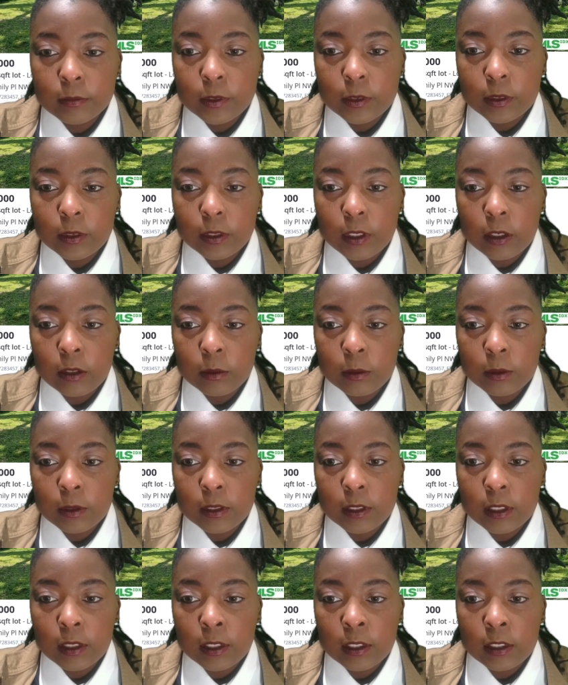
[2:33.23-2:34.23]
Southwest
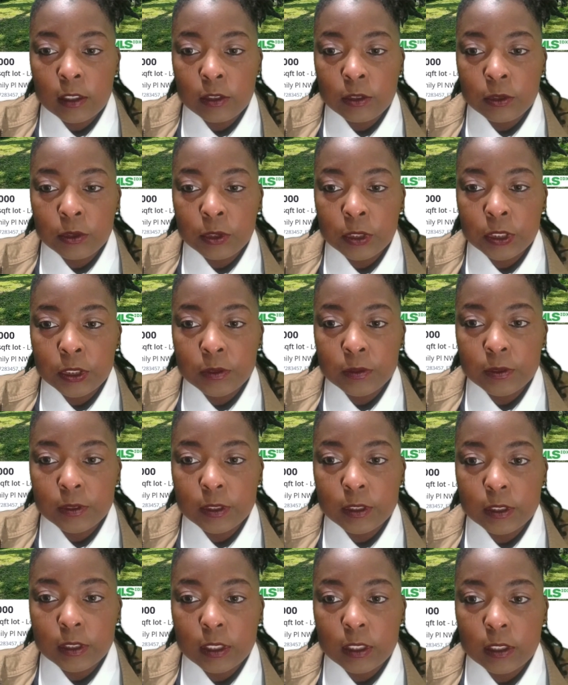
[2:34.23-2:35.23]
Atlanta, Georgia for
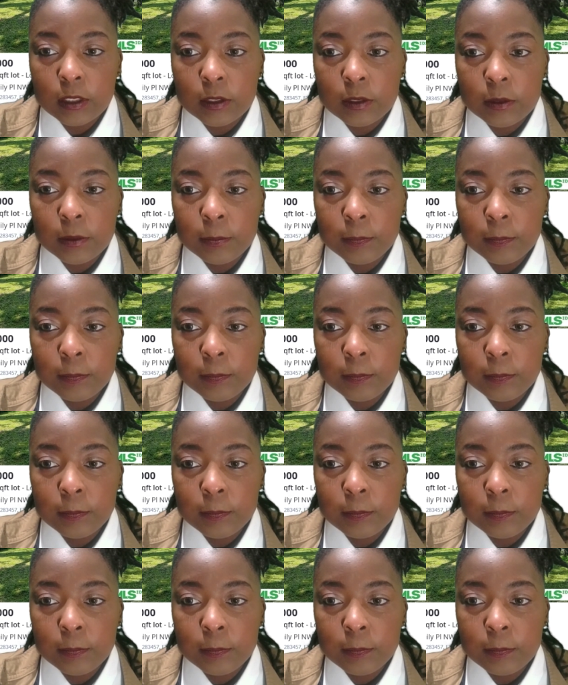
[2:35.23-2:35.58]
sale.